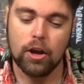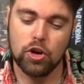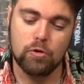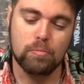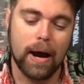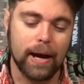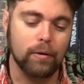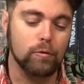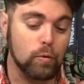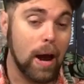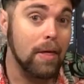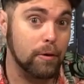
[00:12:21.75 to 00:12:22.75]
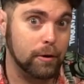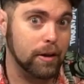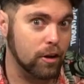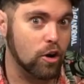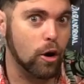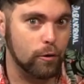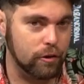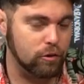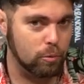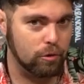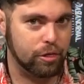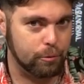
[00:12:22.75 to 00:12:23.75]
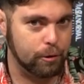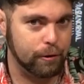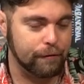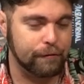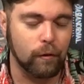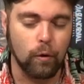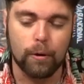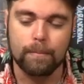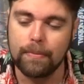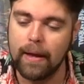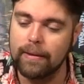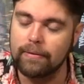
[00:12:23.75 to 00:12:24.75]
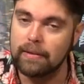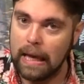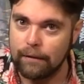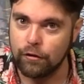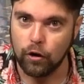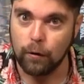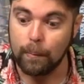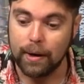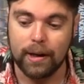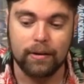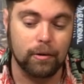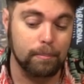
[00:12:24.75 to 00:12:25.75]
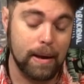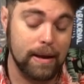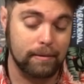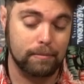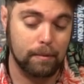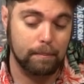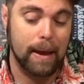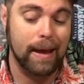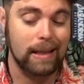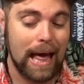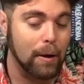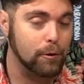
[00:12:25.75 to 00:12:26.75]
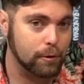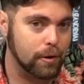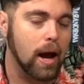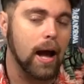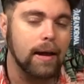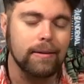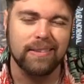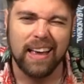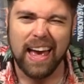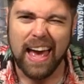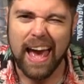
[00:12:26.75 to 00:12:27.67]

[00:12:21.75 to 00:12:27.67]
You might rather get a card that's worth three or four and save your money to, ba to bail out your guys.